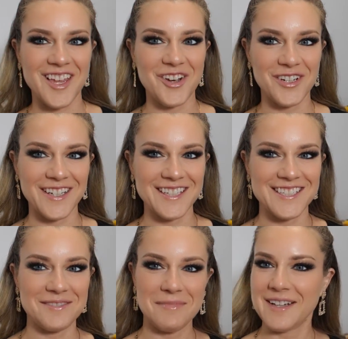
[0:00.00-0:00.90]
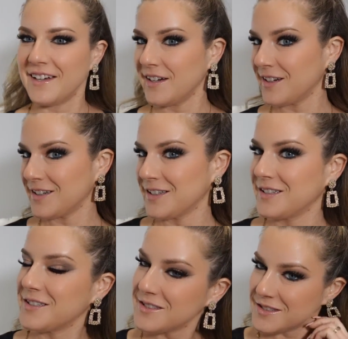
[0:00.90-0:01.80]
Okay, I did my hair,
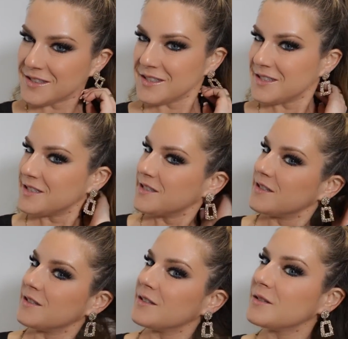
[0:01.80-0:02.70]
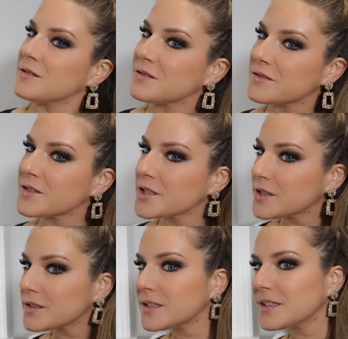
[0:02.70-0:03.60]
a little
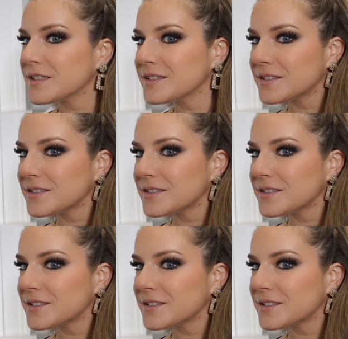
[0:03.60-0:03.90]
curly,